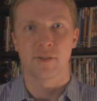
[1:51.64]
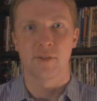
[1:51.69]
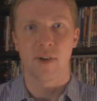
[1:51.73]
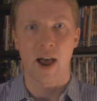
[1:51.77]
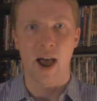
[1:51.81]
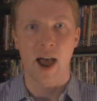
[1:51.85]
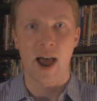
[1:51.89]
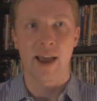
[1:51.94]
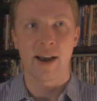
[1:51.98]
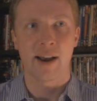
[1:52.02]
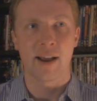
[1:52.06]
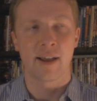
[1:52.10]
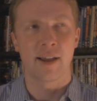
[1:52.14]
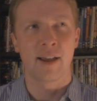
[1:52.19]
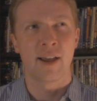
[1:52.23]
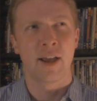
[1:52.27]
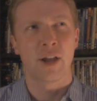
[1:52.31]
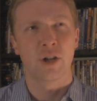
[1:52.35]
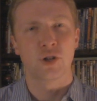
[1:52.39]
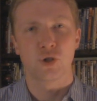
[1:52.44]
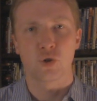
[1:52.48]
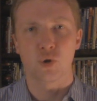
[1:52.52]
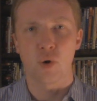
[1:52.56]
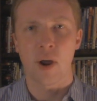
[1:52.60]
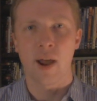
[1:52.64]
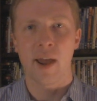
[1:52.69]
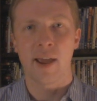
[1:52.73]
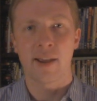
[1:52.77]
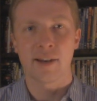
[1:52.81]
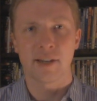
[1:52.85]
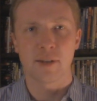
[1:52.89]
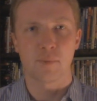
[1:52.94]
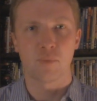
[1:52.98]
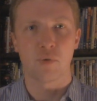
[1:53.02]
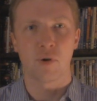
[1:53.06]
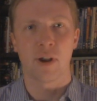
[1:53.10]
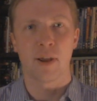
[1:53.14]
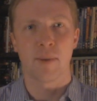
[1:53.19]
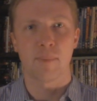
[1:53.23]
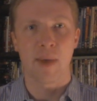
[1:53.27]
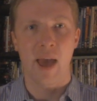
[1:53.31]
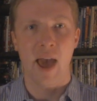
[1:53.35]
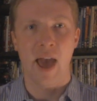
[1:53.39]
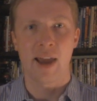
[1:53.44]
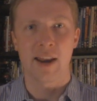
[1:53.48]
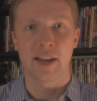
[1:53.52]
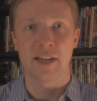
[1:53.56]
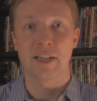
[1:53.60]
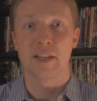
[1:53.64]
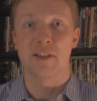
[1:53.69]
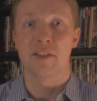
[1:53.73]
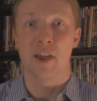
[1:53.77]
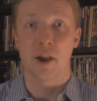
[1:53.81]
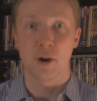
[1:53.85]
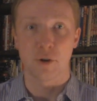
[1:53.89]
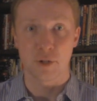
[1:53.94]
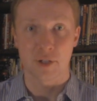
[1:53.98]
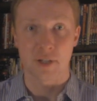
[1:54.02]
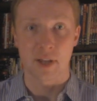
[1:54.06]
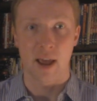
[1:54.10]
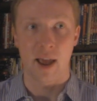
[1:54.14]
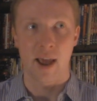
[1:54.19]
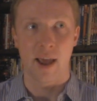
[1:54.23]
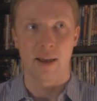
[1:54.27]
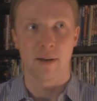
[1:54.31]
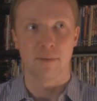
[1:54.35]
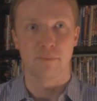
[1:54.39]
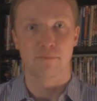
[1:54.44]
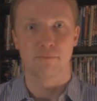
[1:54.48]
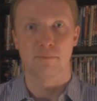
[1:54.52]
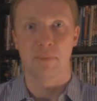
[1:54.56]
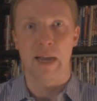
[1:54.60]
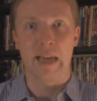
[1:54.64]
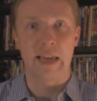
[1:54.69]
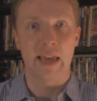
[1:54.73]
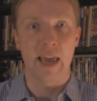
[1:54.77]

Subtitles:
of Ida trying to bring Patty to their side by